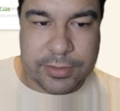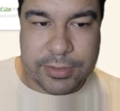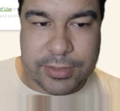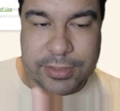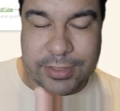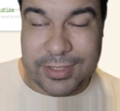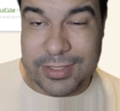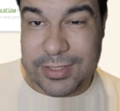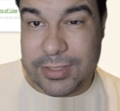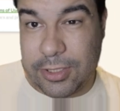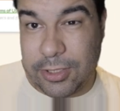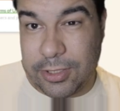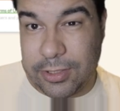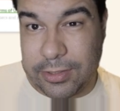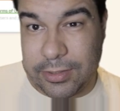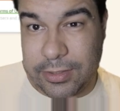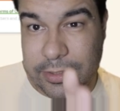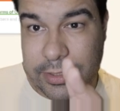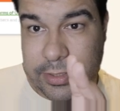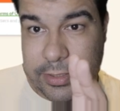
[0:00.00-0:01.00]
So this
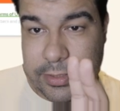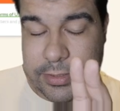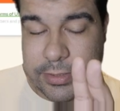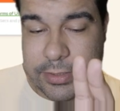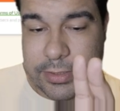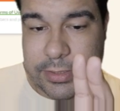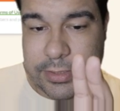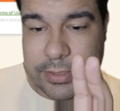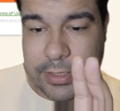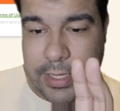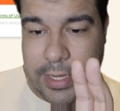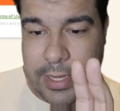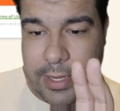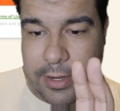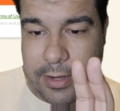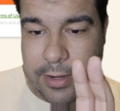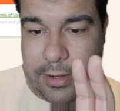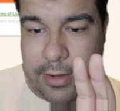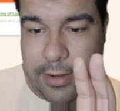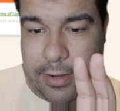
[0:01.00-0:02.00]
car is
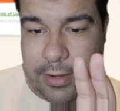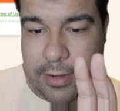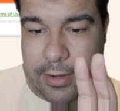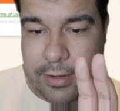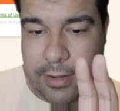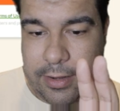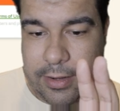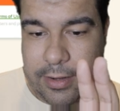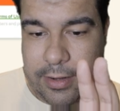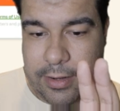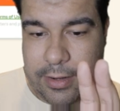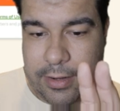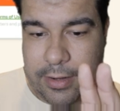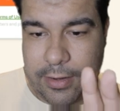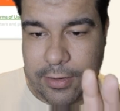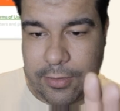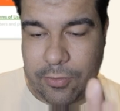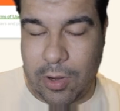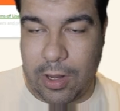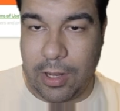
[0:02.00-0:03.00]
an,
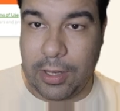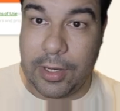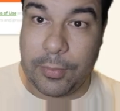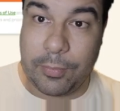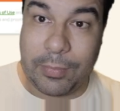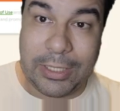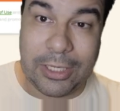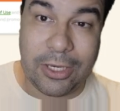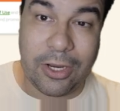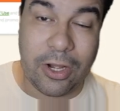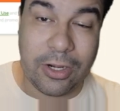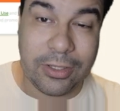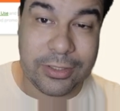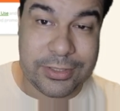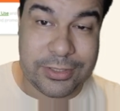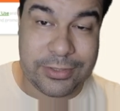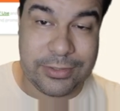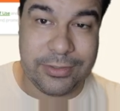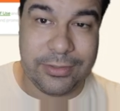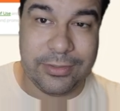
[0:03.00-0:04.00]
well, it
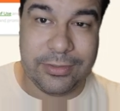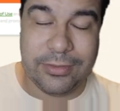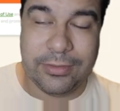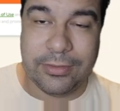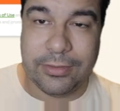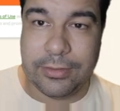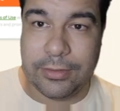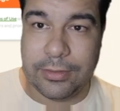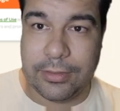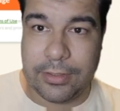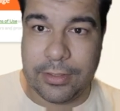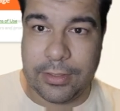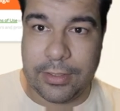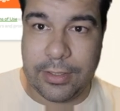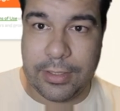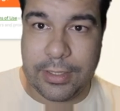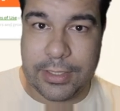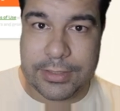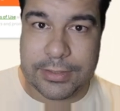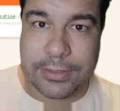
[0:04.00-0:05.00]
belonged to
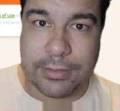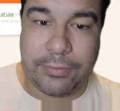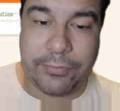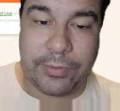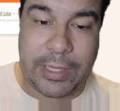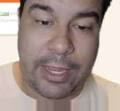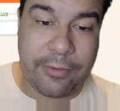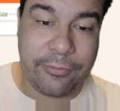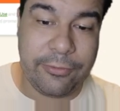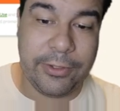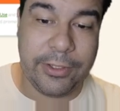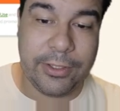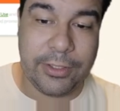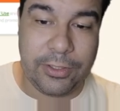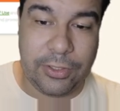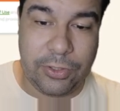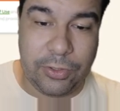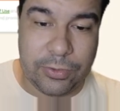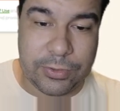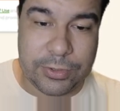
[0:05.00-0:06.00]
a South
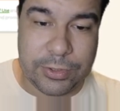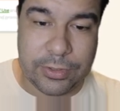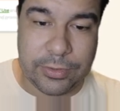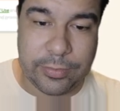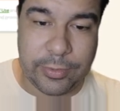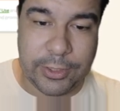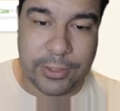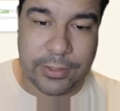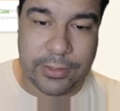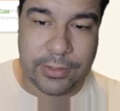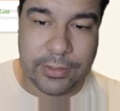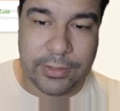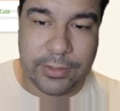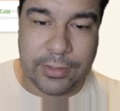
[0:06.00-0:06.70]
African YouTuber.